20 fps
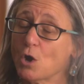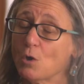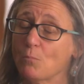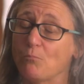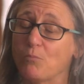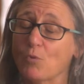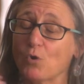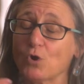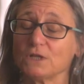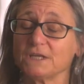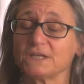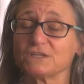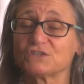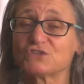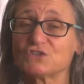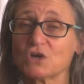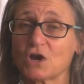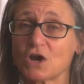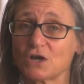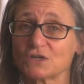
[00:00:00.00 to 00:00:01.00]
Boiling
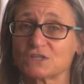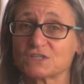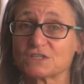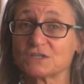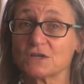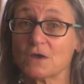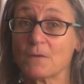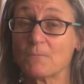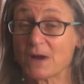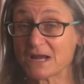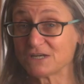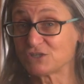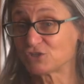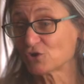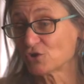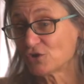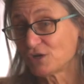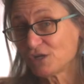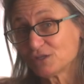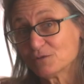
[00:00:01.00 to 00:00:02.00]
starts by
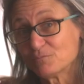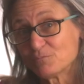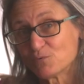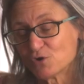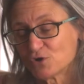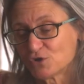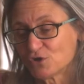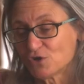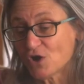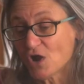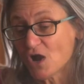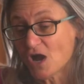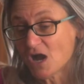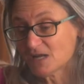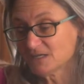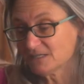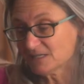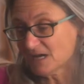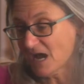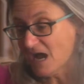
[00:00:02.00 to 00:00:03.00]
turning the burner
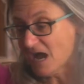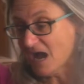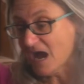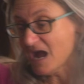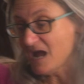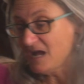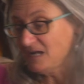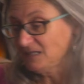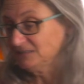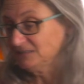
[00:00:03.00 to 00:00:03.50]
on to high.